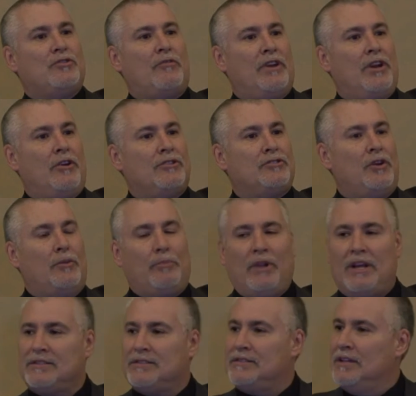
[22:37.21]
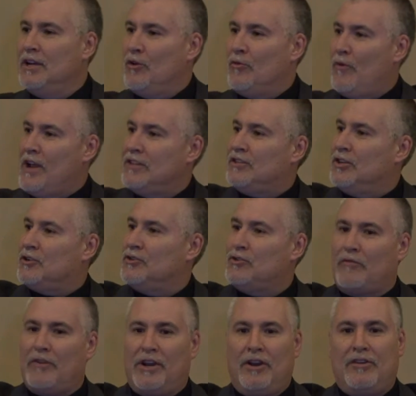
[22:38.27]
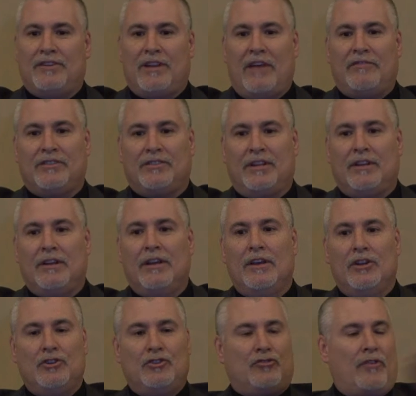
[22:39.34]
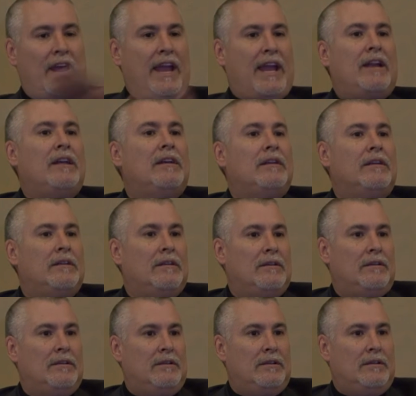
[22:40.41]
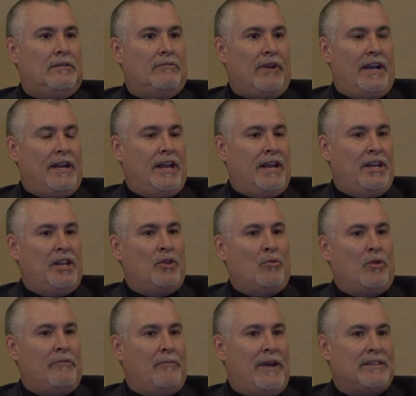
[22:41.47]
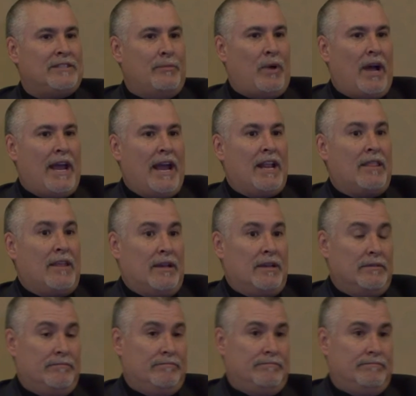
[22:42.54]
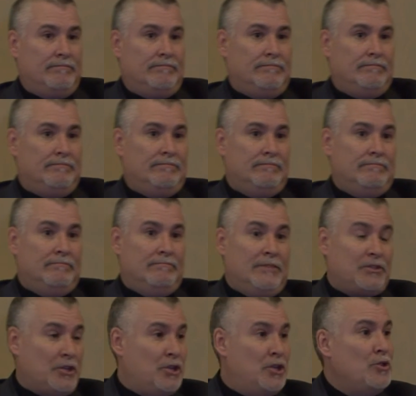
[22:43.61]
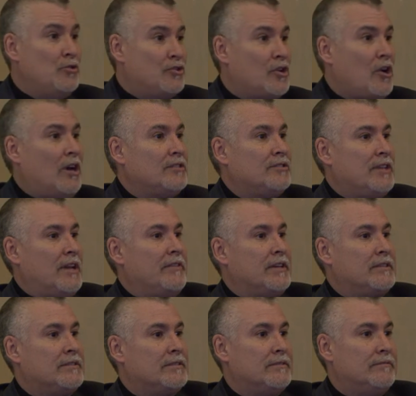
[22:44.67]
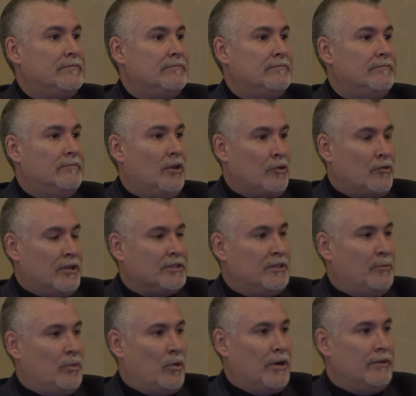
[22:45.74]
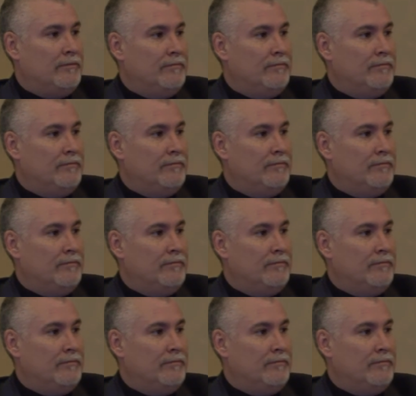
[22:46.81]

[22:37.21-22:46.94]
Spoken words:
over here, surplus. Rain slickers over here, deficit. Trade, right? And neither one of them has to buy anything. It's a huge cost savings across the board.